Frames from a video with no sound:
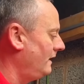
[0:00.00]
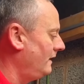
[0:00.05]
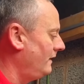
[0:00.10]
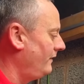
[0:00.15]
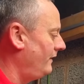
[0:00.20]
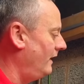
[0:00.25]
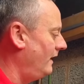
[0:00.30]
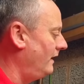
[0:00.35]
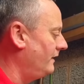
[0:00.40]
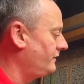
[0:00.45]

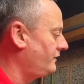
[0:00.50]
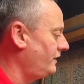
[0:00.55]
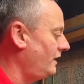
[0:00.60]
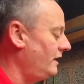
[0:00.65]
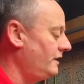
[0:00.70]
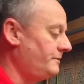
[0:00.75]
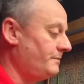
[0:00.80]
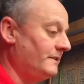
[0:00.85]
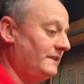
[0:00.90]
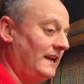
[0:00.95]
that a
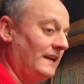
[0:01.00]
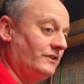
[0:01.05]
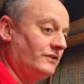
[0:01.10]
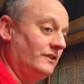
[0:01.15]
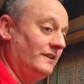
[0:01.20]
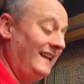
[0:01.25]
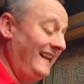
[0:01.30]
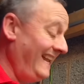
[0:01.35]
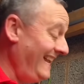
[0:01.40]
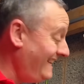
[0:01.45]
surge
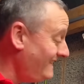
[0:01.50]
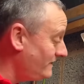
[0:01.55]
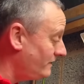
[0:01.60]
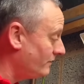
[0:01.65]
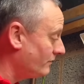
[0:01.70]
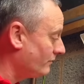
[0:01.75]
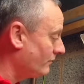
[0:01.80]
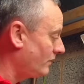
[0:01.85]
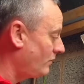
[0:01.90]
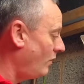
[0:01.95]
protection
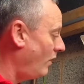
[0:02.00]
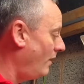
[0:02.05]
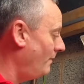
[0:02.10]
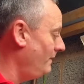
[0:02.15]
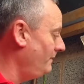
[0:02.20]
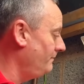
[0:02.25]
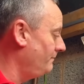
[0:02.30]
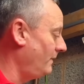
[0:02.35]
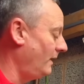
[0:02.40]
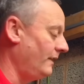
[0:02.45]
isn't a
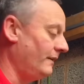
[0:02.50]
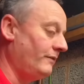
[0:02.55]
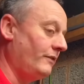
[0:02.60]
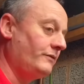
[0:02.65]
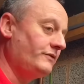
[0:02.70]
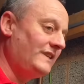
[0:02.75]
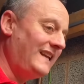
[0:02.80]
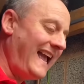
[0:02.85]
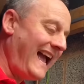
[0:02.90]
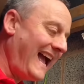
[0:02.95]
requirement, but they've
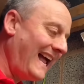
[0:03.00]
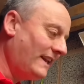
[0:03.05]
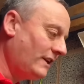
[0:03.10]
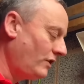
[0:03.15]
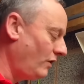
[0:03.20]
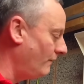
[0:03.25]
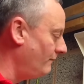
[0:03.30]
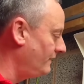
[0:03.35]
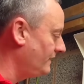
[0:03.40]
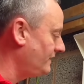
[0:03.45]
obviously had a
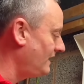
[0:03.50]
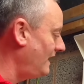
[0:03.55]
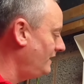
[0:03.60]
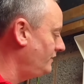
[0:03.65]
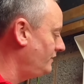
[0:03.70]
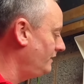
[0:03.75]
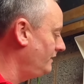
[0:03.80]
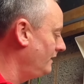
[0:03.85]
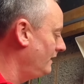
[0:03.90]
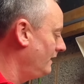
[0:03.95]

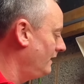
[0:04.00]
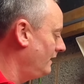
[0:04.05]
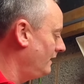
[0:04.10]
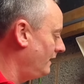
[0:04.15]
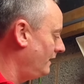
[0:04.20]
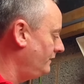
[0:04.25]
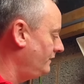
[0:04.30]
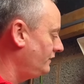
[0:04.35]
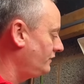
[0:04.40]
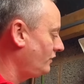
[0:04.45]
conversation
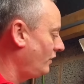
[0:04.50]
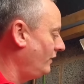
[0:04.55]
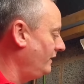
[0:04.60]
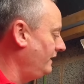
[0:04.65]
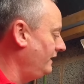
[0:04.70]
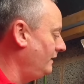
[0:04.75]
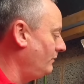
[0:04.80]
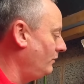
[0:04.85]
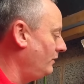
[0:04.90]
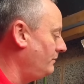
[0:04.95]
and
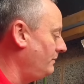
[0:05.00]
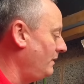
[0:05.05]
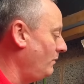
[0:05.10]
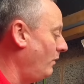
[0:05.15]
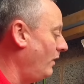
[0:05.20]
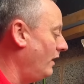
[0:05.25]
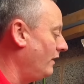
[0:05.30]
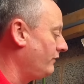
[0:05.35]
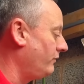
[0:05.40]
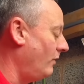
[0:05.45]
decided it would be
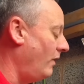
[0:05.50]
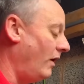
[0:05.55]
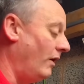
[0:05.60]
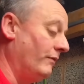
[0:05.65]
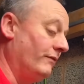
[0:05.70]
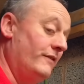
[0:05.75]
worthwhile.